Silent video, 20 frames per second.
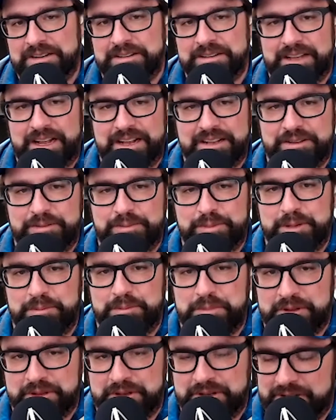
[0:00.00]
and lots of
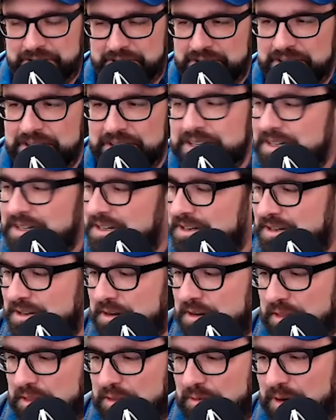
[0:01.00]
people are
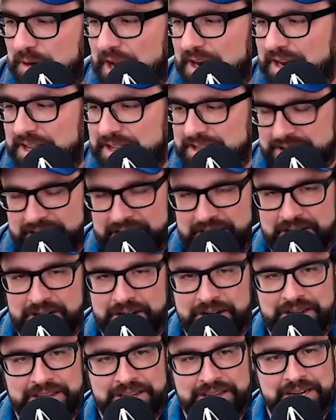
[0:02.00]
threatening
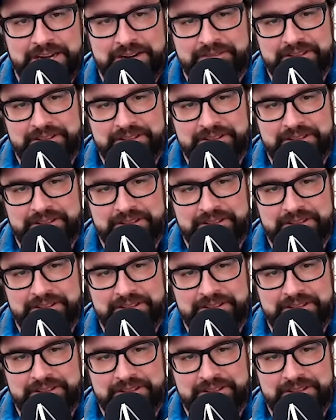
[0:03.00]
anarchy and